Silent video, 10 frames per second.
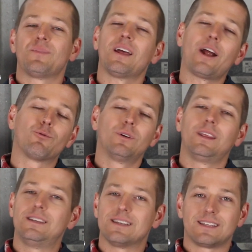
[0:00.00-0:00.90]
And I
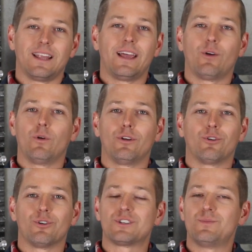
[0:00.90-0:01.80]
really dislike when
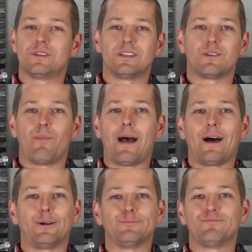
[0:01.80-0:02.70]
Christmas is
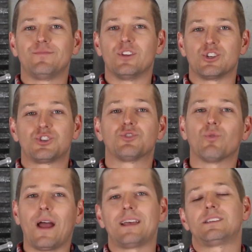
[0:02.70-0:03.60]
about the
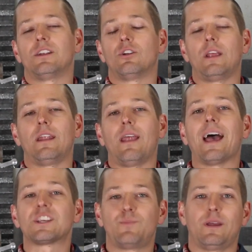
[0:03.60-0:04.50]
stress and, and
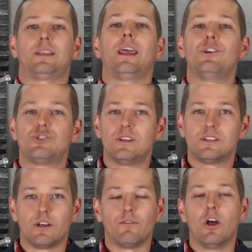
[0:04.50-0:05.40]

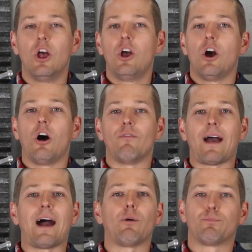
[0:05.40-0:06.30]
expectations of of
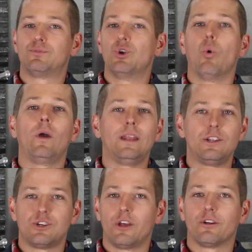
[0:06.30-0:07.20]
outdoing
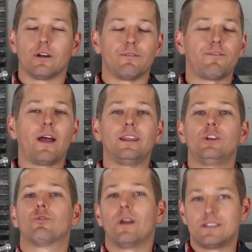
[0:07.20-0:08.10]
each other and
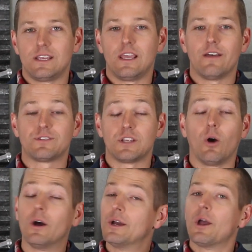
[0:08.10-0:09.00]
finding crazy gifts.
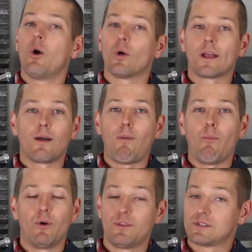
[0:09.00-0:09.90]
So what I come
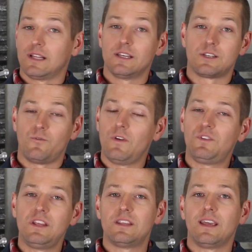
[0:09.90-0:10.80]
up with was a list of
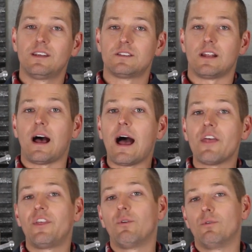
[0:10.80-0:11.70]
fifteen things that
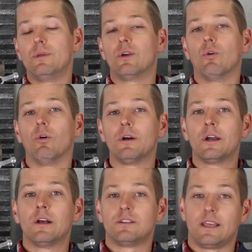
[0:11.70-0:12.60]
I think would be cool
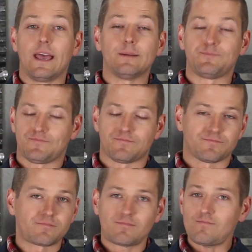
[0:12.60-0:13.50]
to get,
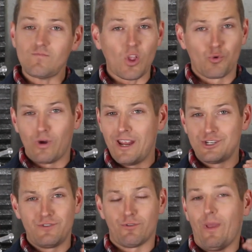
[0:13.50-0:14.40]

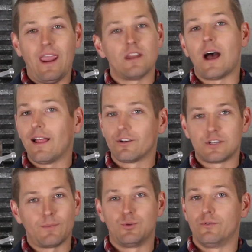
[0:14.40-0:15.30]
ranging from eight
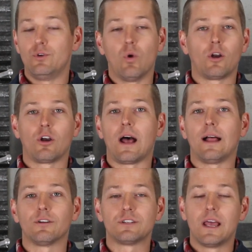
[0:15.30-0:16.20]
dollars up to a few hundred
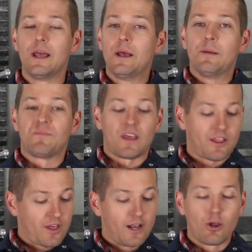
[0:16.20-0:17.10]
dollars. And
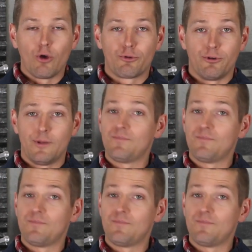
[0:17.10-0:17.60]
I thought I'd go through